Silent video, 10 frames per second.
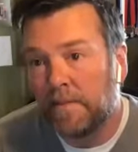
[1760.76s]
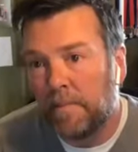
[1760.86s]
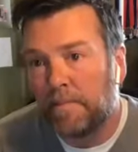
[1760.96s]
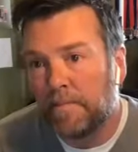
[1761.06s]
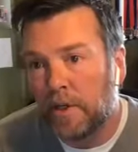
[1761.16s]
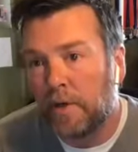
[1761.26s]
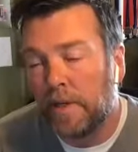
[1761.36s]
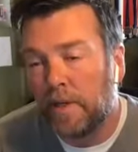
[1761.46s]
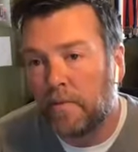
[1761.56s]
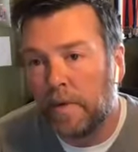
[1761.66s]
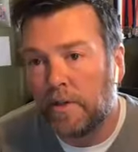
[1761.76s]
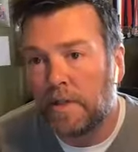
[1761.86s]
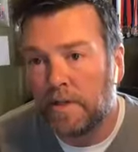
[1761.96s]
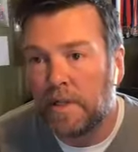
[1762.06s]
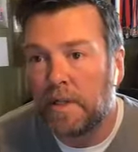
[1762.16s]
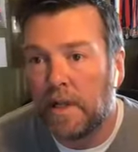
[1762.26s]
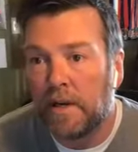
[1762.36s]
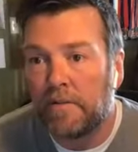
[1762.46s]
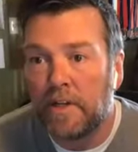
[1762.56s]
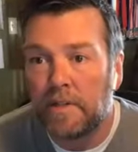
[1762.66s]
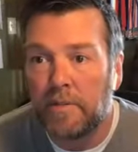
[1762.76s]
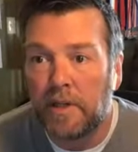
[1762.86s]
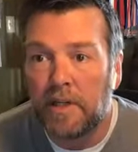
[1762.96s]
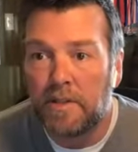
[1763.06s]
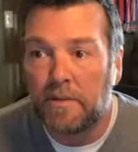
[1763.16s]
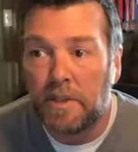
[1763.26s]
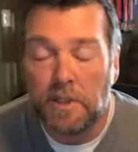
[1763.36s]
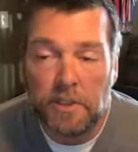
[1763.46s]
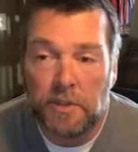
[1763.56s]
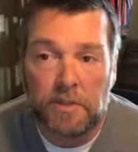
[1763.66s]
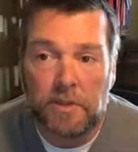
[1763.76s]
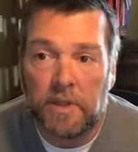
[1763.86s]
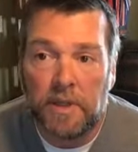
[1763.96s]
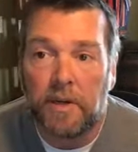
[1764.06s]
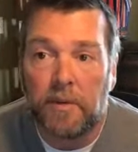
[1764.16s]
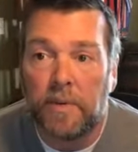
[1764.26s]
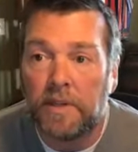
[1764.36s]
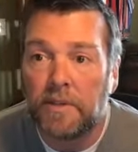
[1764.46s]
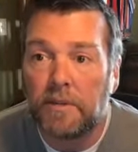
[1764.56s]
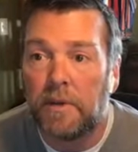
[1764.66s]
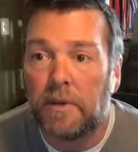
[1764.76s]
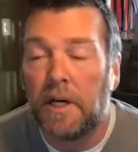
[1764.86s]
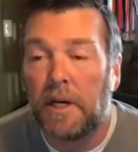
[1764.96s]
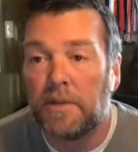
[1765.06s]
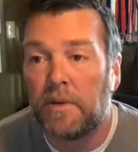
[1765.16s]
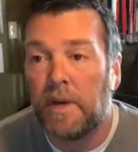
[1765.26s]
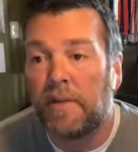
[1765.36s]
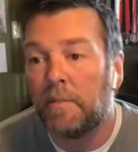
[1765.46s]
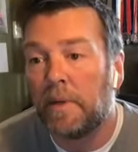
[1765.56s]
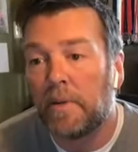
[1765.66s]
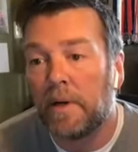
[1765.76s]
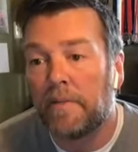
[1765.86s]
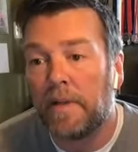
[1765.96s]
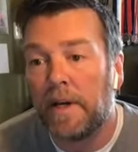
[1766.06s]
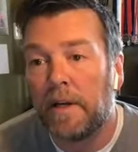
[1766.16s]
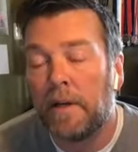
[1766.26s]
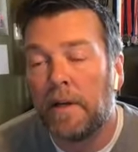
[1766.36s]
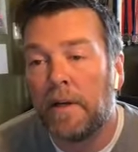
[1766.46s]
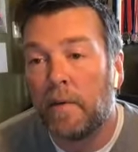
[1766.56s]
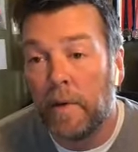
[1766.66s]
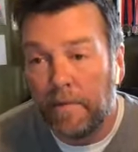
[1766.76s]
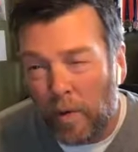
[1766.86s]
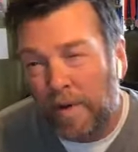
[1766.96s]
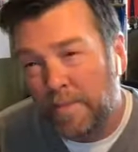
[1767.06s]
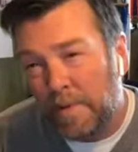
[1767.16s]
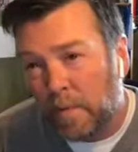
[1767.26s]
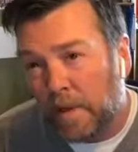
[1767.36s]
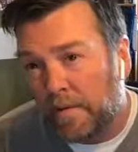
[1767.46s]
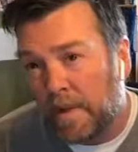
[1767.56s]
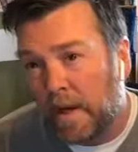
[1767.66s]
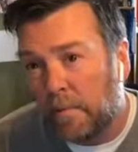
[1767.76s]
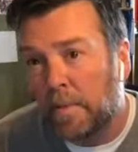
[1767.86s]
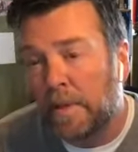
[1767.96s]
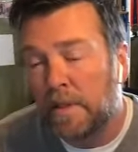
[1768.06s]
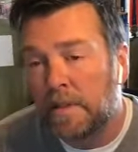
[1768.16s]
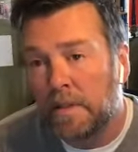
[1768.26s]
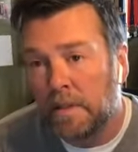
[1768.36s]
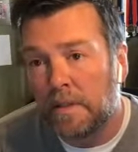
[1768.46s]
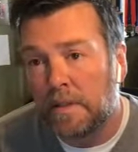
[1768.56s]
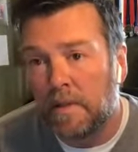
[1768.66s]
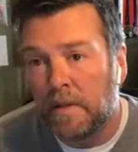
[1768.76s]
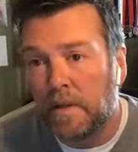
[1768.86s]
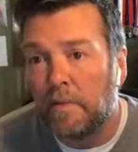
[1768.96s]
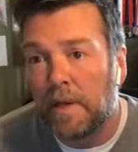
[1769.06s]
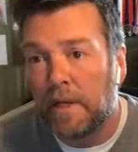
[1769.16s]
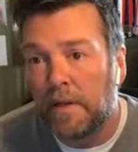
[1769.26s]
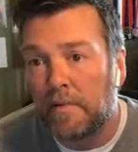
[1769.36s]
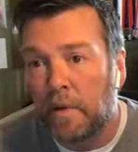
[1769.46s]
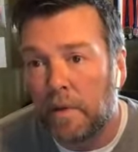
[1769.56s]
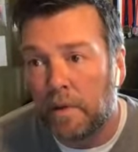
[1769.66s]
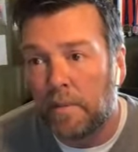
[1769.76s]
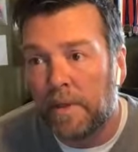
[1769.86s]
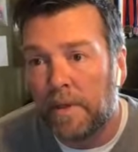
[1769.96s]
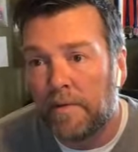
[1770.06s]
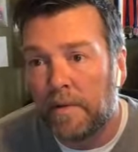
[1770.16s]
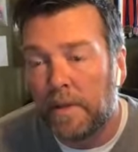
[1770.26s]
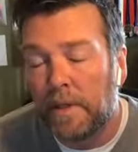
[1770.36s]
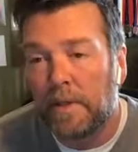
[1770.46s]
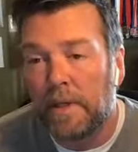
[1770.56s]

Yep. So when you when you start seeing a lot of customer concentration, it's just inherent risk. Uh, so you have to be aware of that. We've always been aware of that, but it's it's something that you manage for a little bit differently.